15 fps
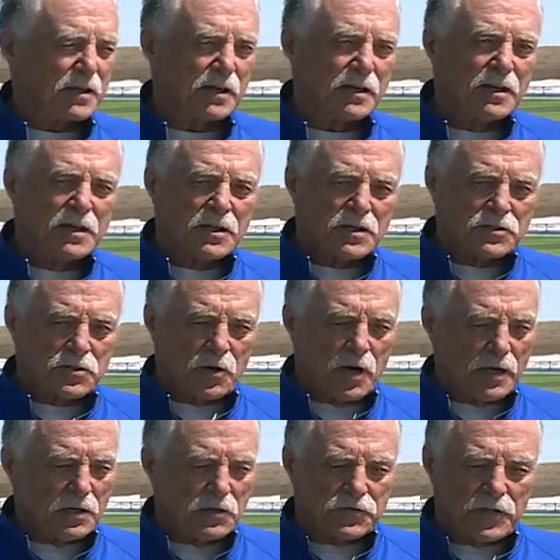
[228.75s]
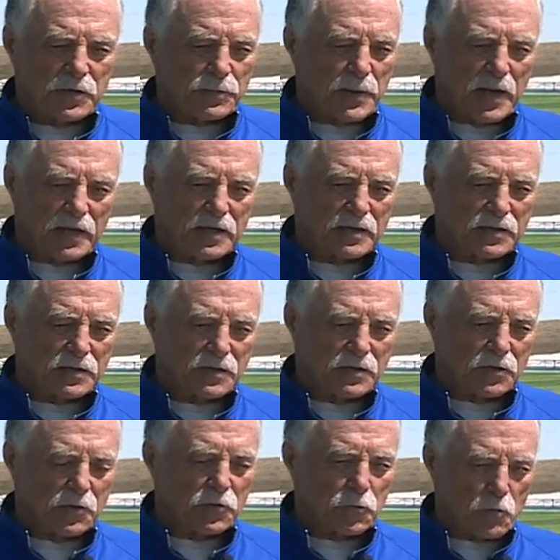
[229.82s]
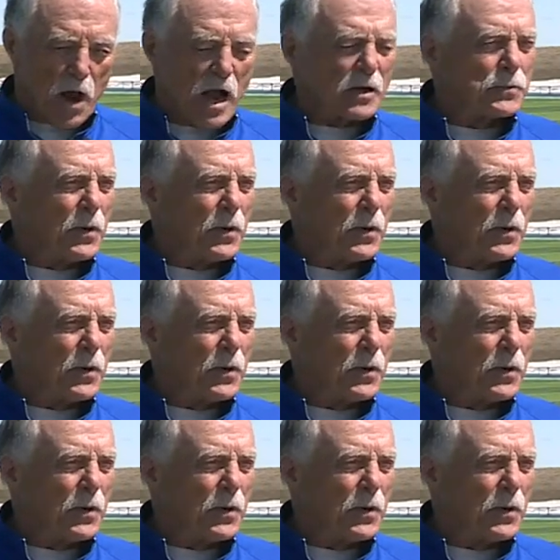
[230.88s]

And so I think back at you know the rock